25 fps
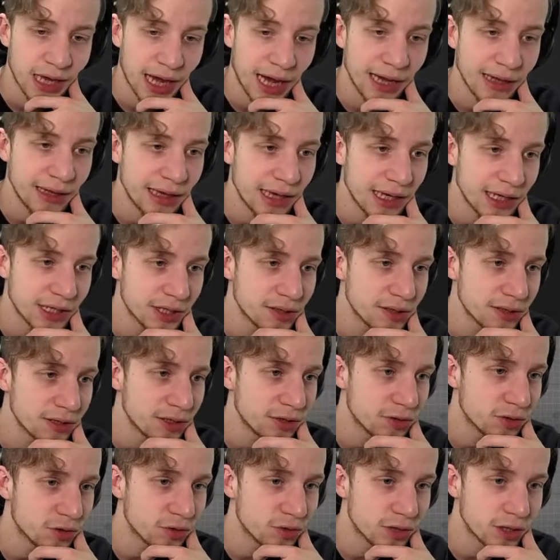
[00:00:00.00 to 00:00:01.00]
I actually
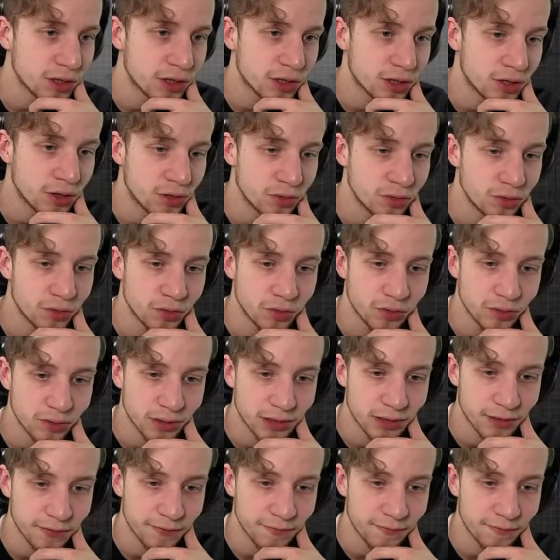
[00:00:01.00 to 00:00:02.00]
usually do.
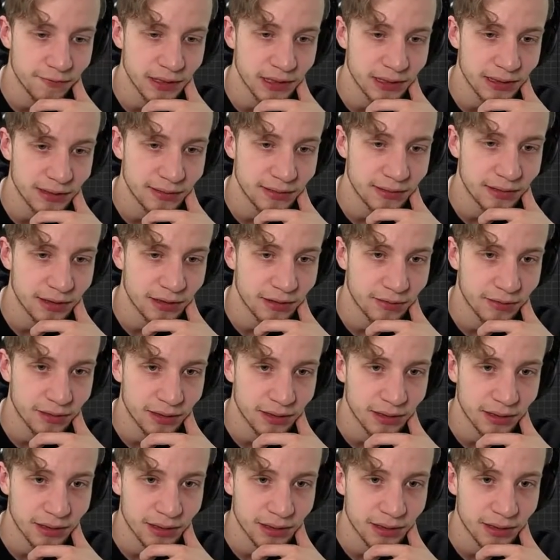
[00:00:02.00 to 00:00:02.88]
The thing is that